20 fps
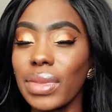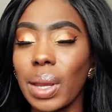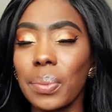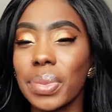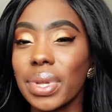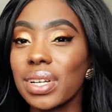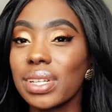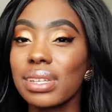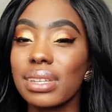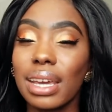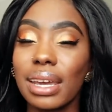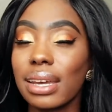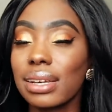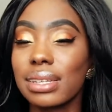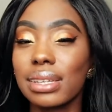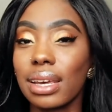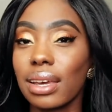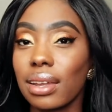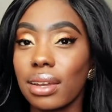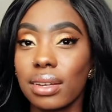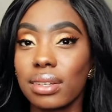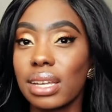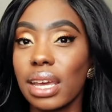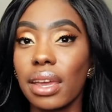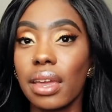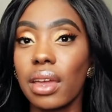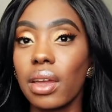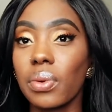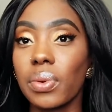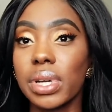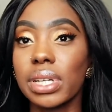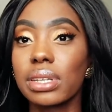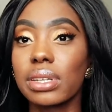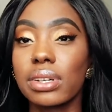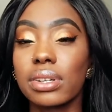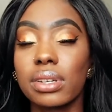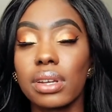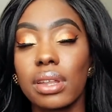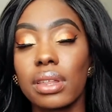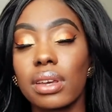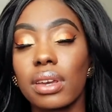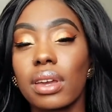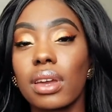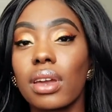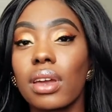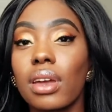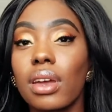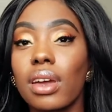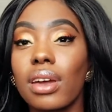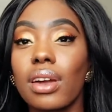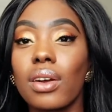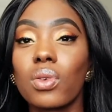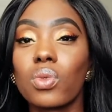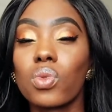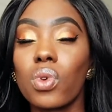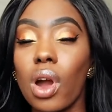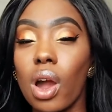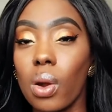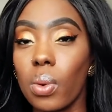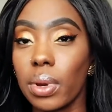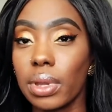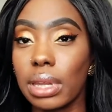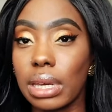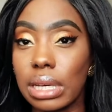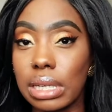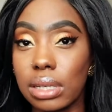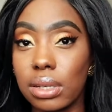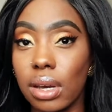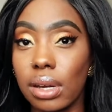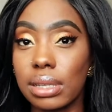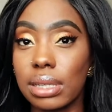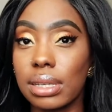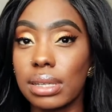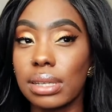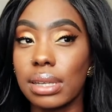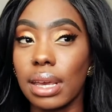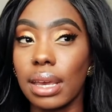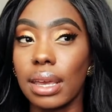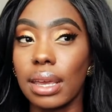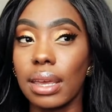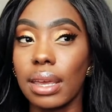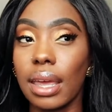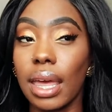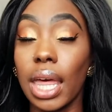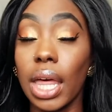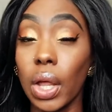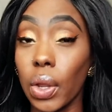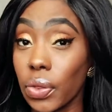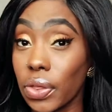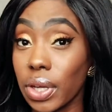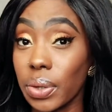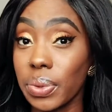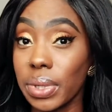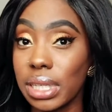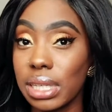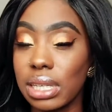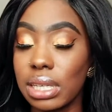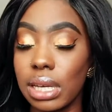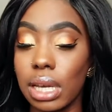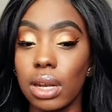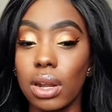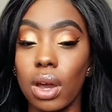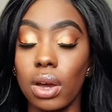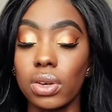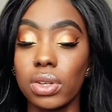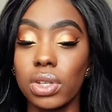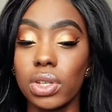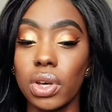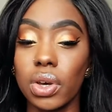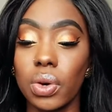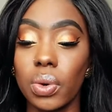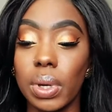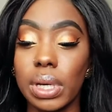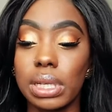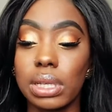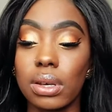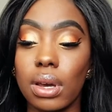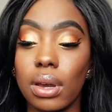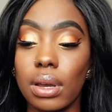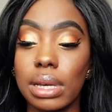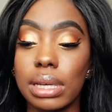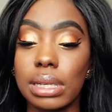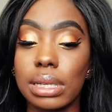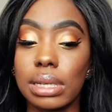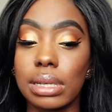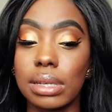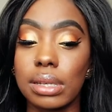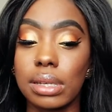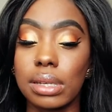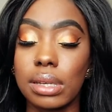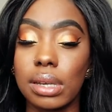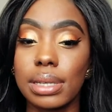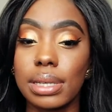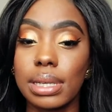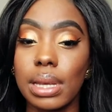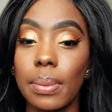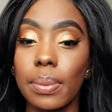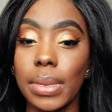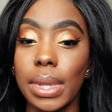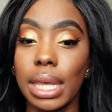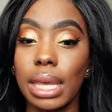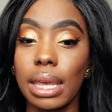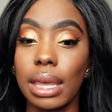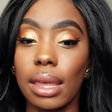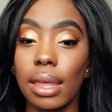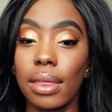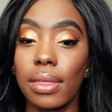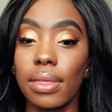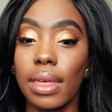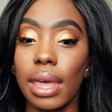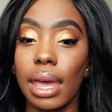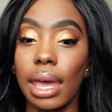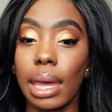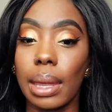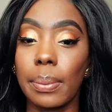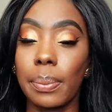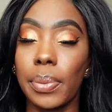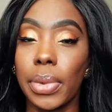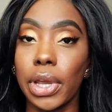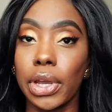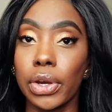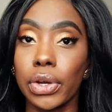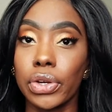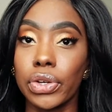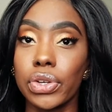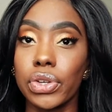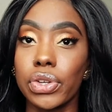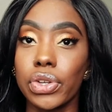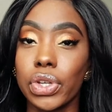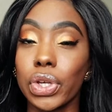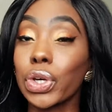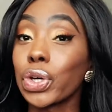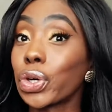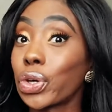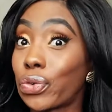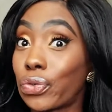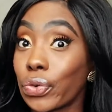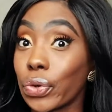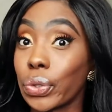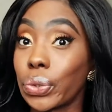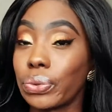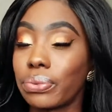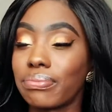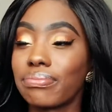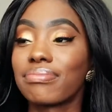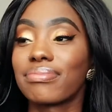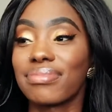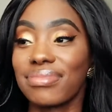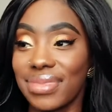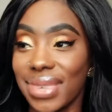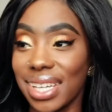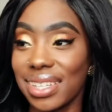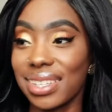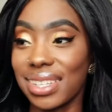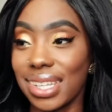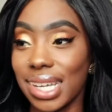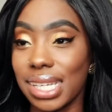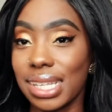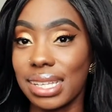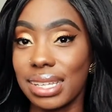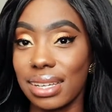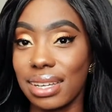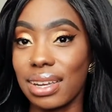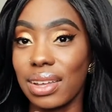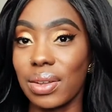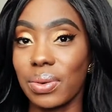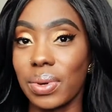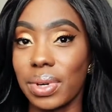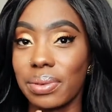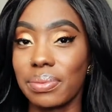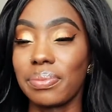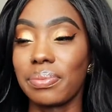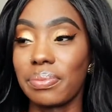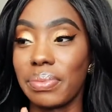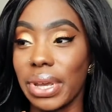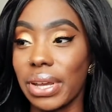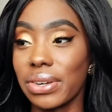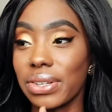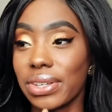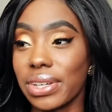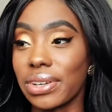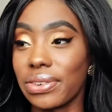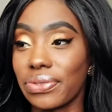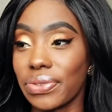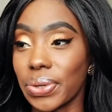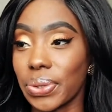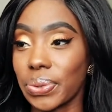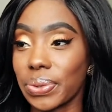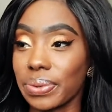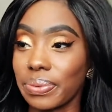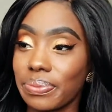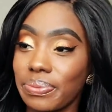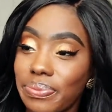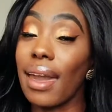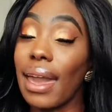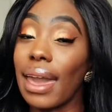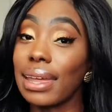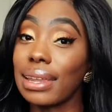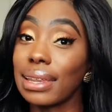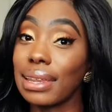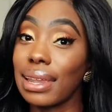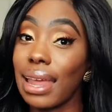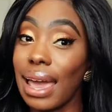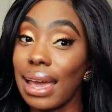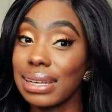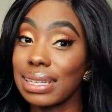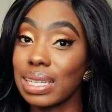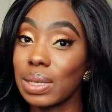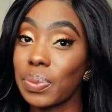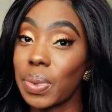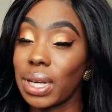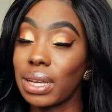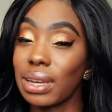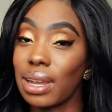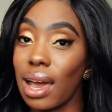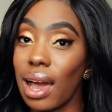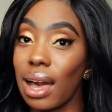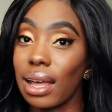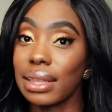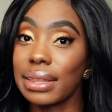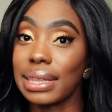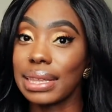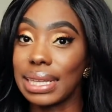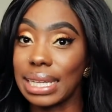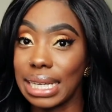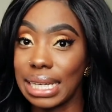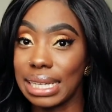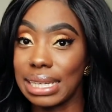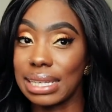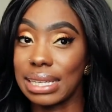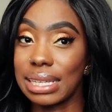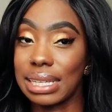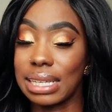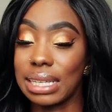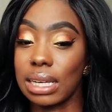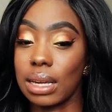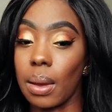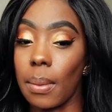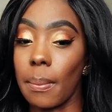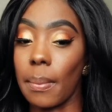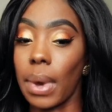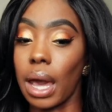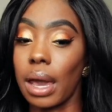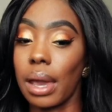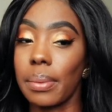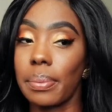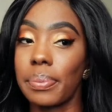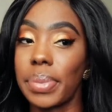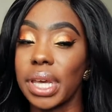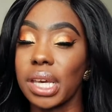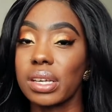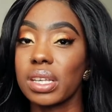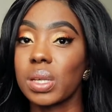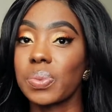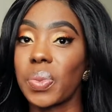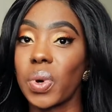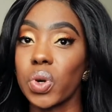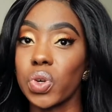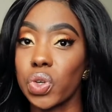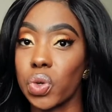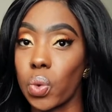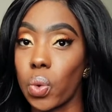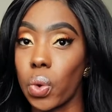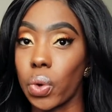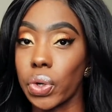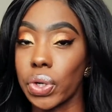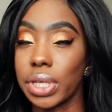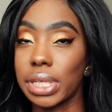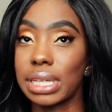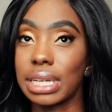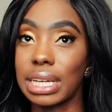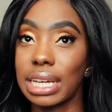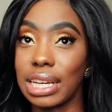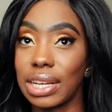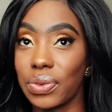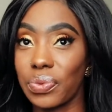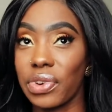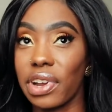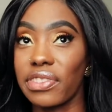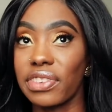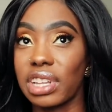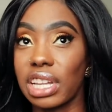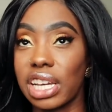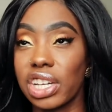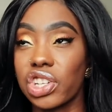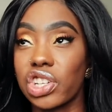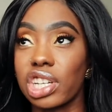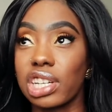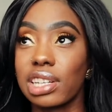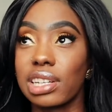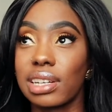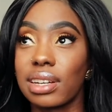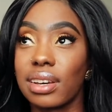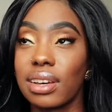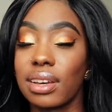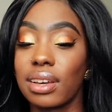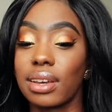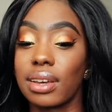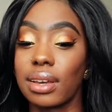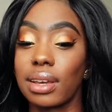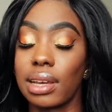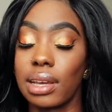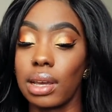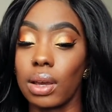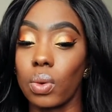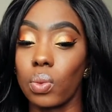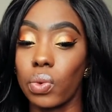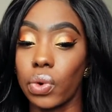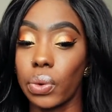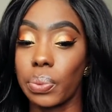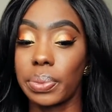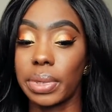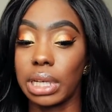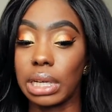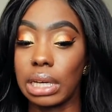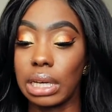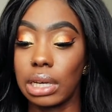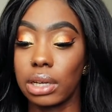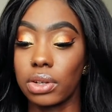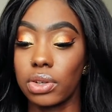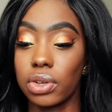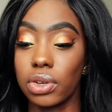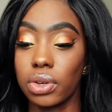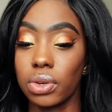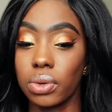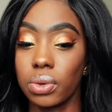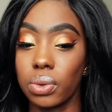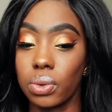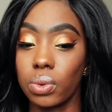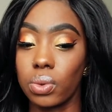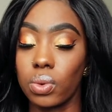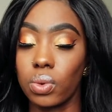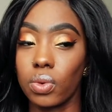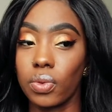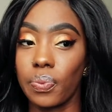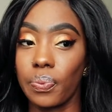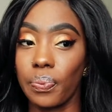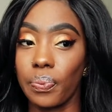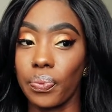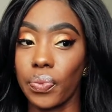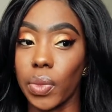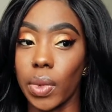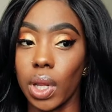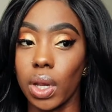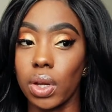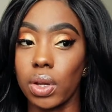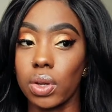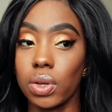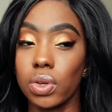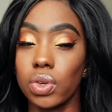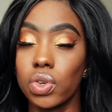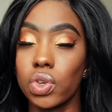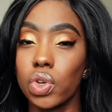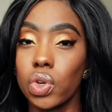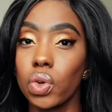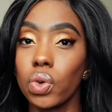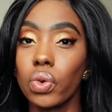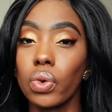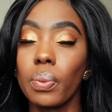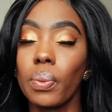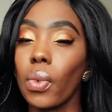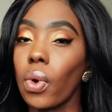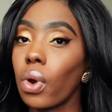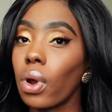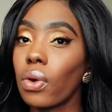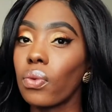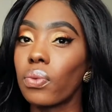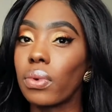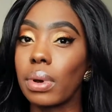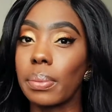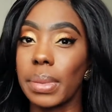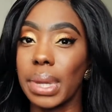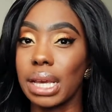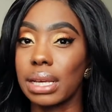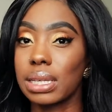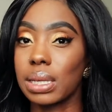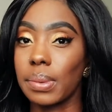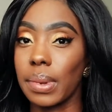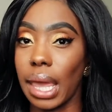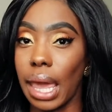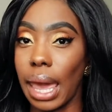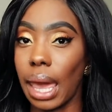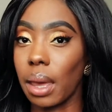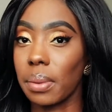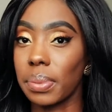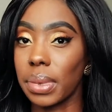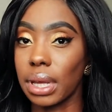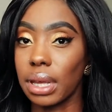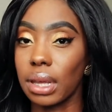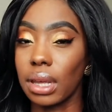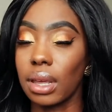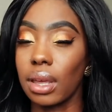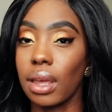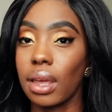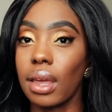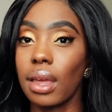There's, like I said, taking a risk, there's nothing wrong with it as long as it's a healthy risk, and also as long as it's something that bears good fruit. That's another one, bears good fruit. And last but not least, my biggest post-quarantine revelation will be to do more of what makes me happy.